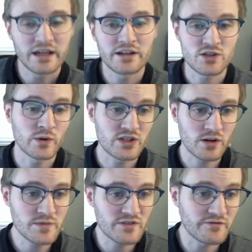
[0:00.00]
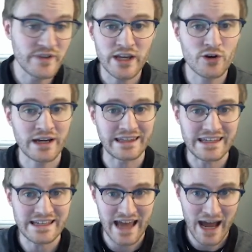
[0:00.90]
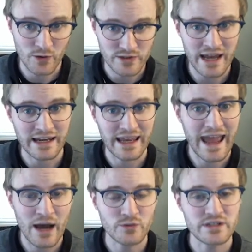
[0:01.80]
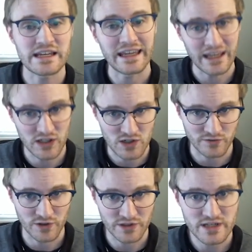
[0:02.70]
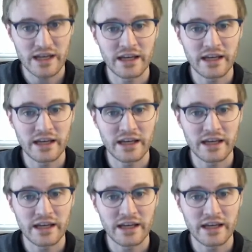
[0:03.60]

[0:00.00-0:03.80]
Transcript: So in terms of figuring these out and counting intervals,